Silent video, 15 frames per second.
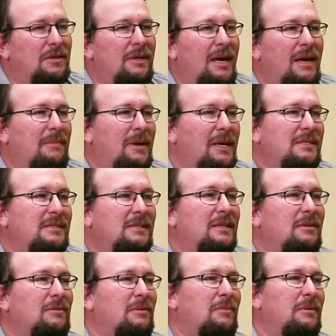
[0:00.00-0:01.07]
yeah,
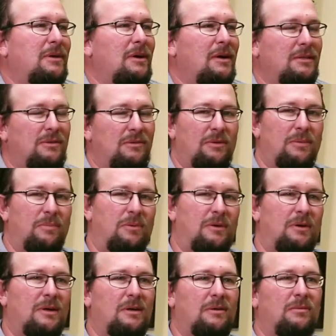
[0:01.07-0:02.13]
basically when we go out and do a
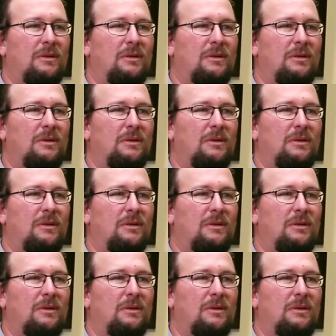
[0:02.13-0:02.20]
report,